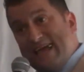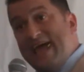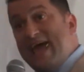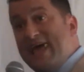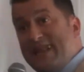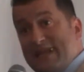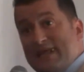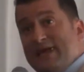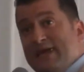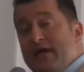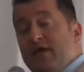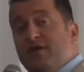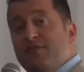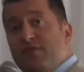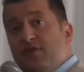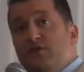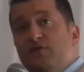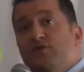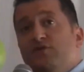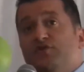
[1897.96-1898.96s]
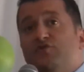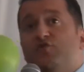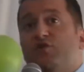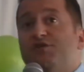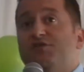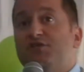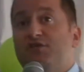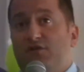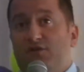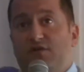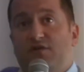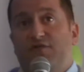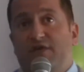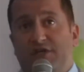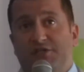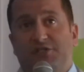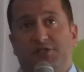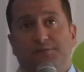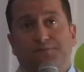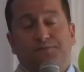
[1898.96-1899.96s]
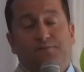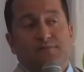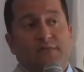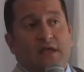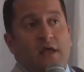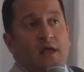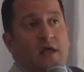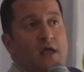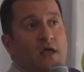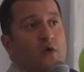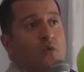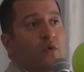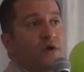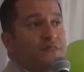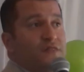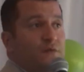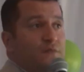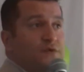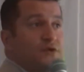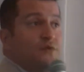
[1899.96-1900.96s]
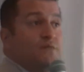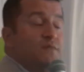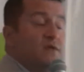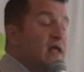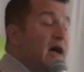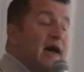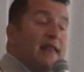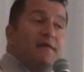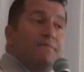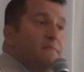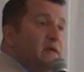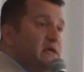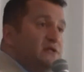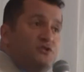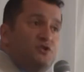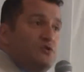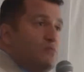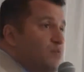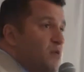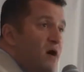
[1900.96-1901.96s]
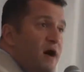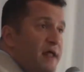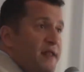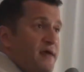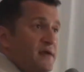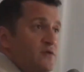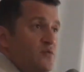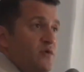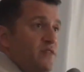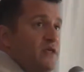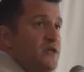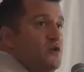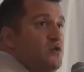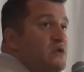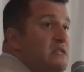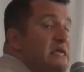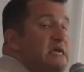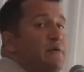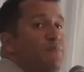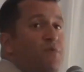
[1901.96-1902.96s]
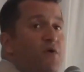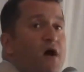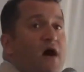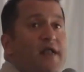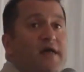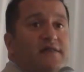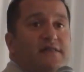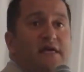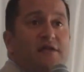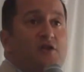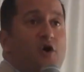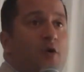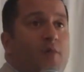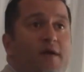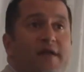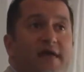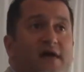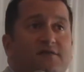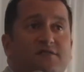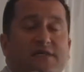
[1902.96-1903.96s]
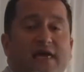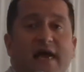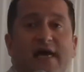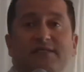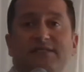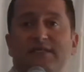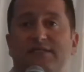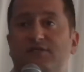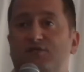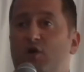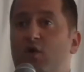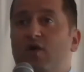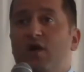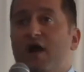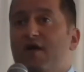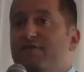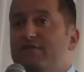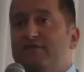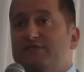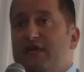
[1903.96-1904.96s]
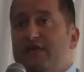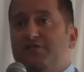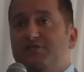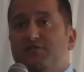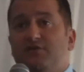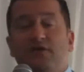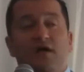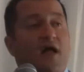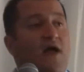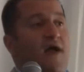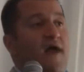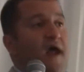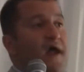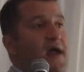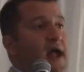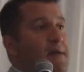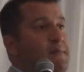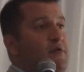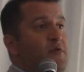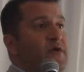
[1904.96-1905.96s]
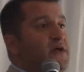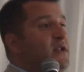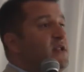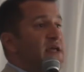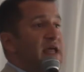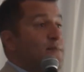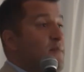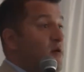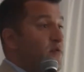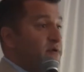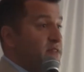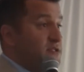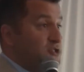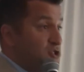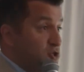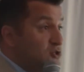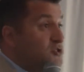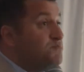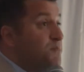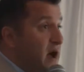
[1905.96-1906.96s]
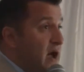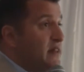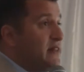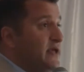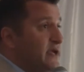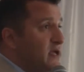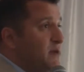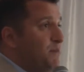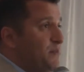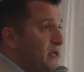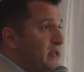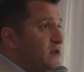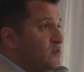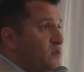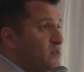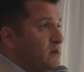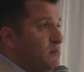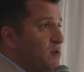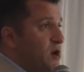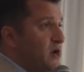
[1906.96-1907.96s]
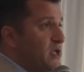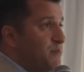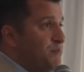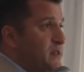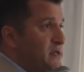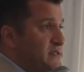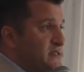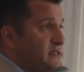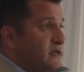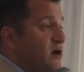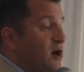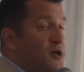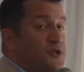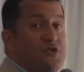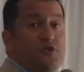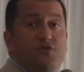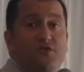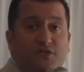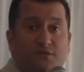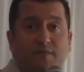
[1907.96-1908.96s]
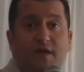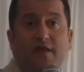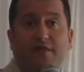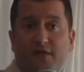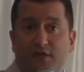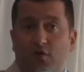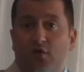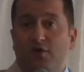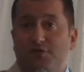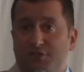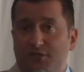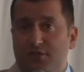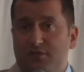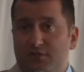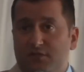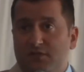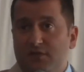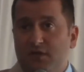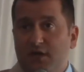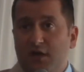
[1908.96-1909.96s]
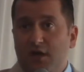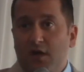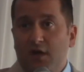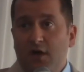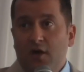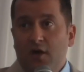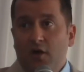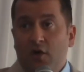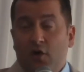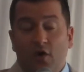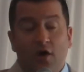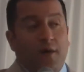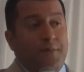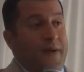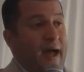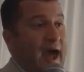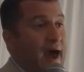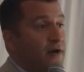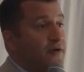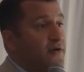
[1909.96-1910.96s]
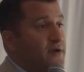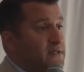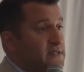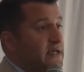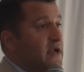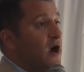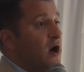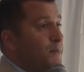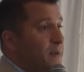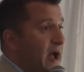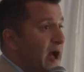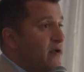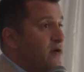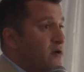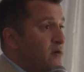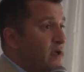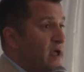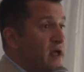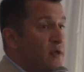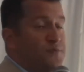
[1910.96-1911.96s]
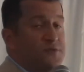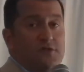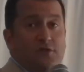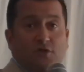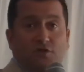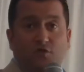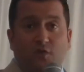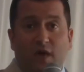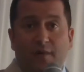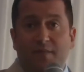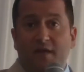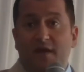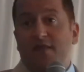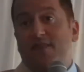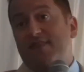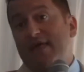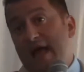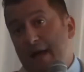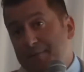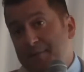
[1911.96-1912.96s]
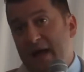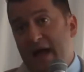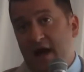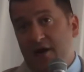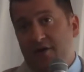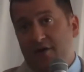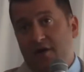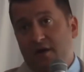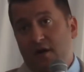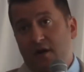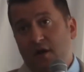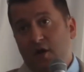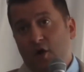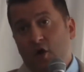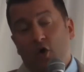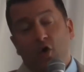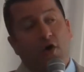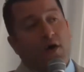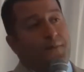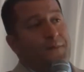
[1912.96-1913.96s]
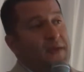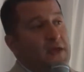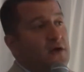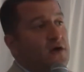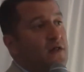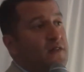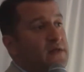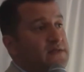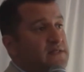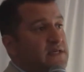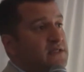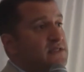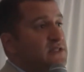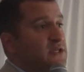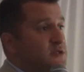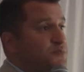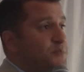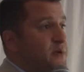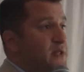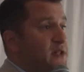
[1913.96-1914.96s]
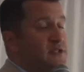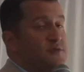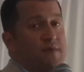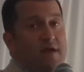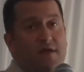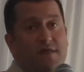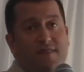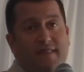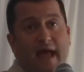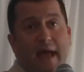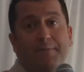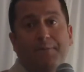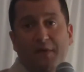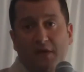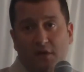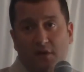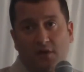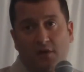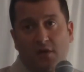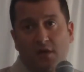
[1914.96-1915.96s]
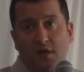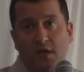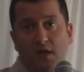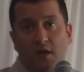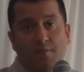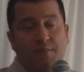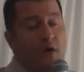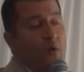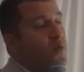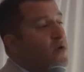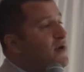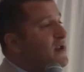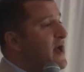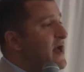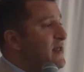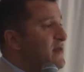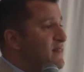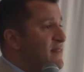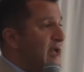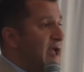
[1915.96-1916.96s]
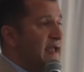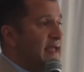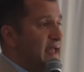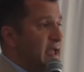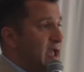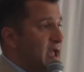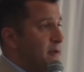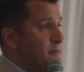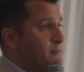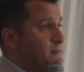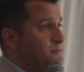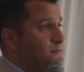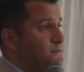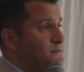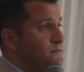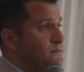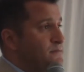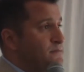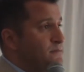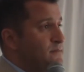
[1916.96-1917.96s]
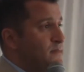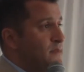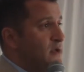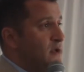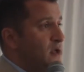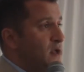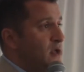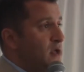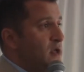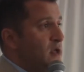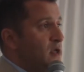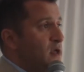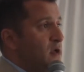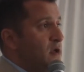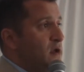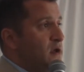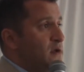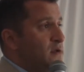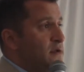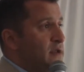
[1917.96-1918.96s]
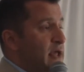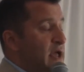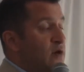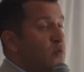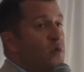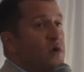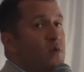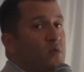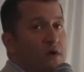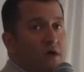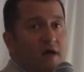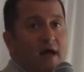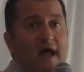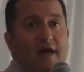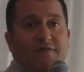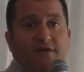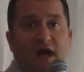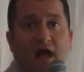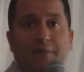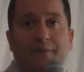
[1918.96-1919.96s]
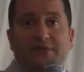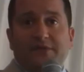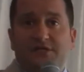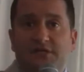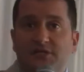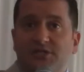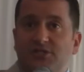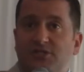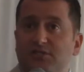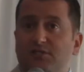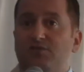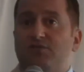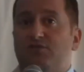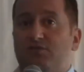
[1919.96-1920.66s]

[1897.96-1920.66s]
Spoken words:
10, the new nutritional division, with not a me-too product, with a unique product that nobody else has, that's so conversational. I mean, we could have come up with a juice bottle that competed with the marketplace and said our juice is better than your juice, or a powder that said our powder that helps you lose weight better than that powder, or a pill that says this pill is better than that pill, but we're not in that game. Now, we will have competition